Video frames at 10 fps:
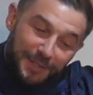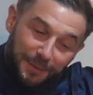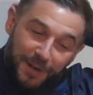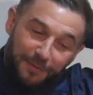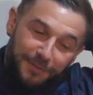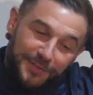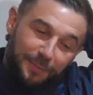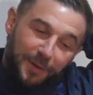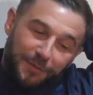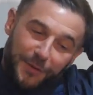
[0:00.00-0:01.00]
See, when I
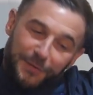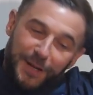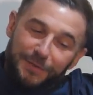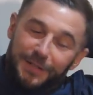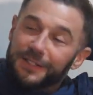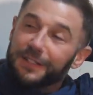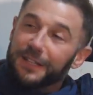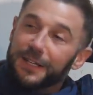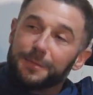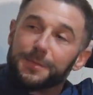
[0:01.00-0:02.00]
signed my first five-year deal
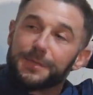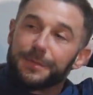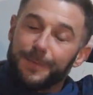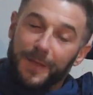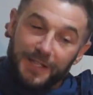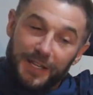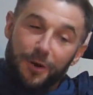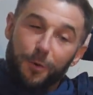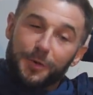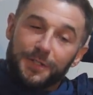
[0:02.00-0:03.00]
at Hibs, that's that
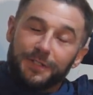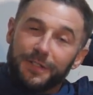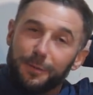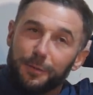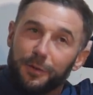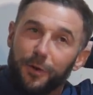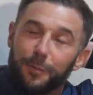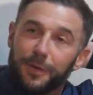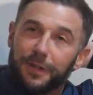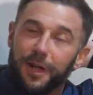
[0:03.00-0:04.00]
opposite table with Rod
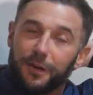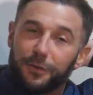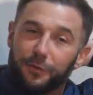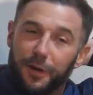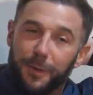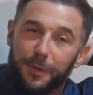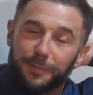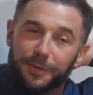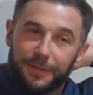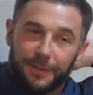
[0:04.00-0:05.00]
all arguing over a
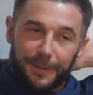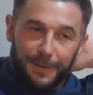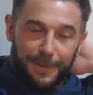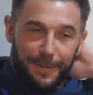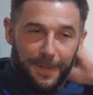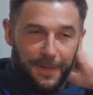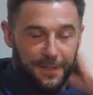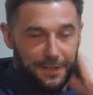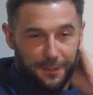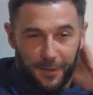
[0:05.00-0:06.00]
pound. he,
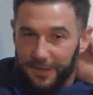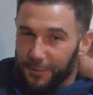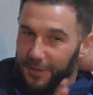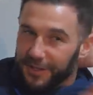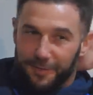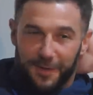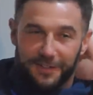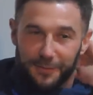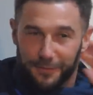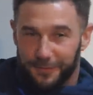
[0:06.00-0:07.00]
he, wanted to give me a
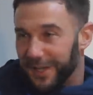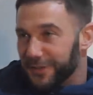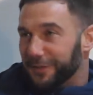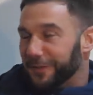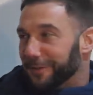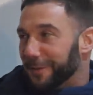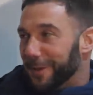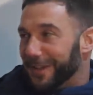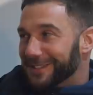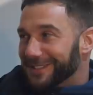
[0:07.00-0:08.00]
deal, extra 50
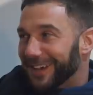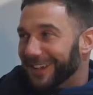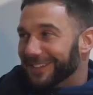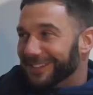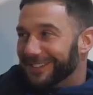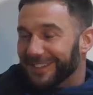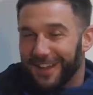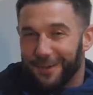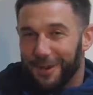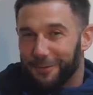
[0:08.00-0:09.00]
pence, that, and, and
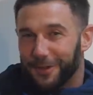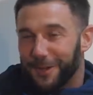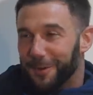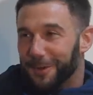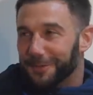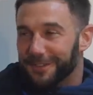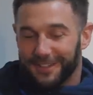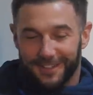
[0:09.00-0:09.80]
I, I, wanted a pound.